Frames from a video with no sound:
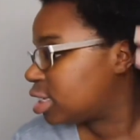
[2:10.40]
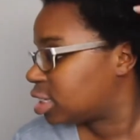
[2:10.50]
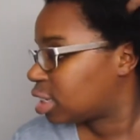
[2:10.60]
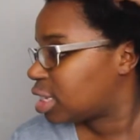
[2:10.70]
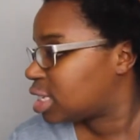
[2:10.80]

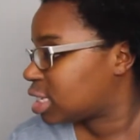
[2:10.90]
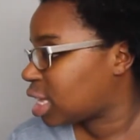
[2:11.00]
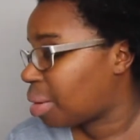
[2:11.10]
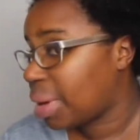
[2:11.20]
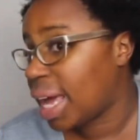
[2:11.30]
So this is
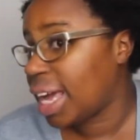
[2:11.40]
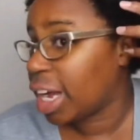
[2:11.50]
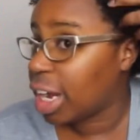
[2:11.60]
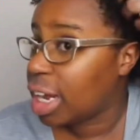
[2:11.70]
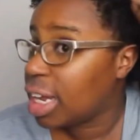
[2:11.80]
how my
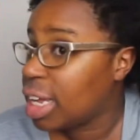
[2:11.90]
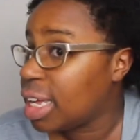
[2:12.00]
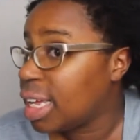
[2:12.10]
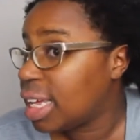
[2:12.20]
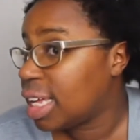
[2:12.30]
hair
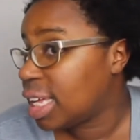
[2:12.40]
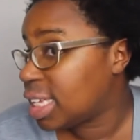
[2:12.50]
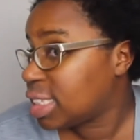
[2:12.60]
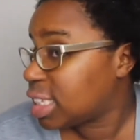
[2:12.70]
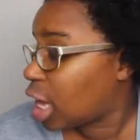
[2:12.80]

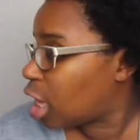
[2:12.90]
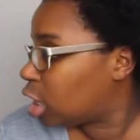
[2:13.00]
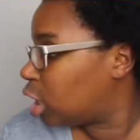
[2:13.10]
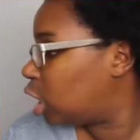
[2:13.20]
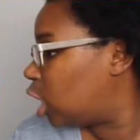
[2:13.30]
is
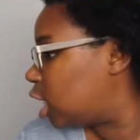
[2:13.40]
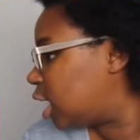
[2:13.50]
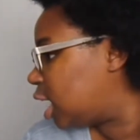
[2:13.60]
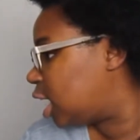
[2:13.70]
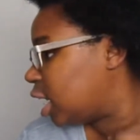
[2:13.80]

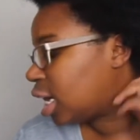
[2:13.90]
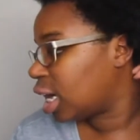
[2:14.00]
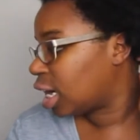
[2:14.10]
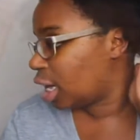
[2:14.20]
looking.